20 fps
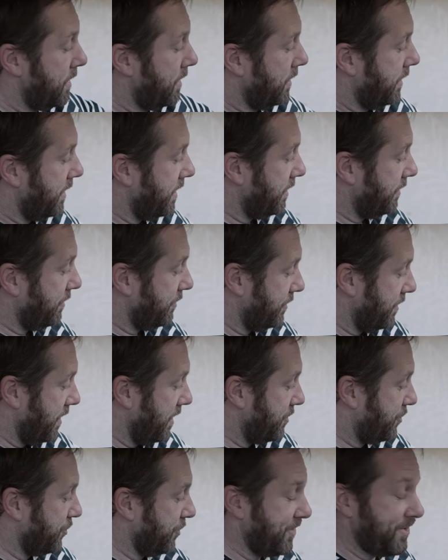You can
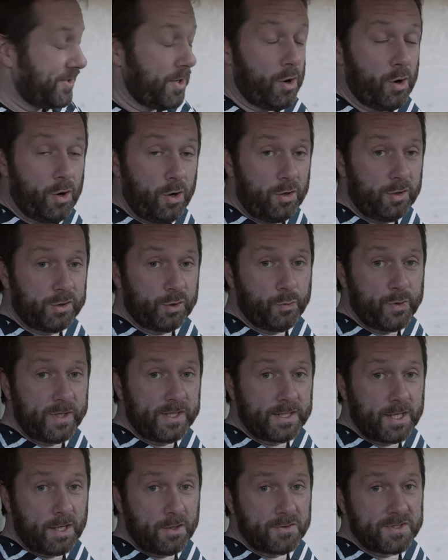adjust all the
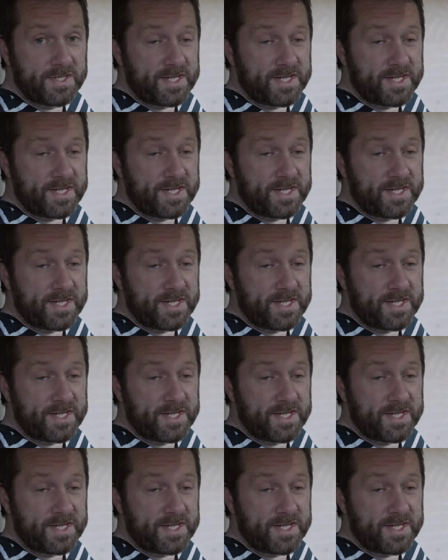windows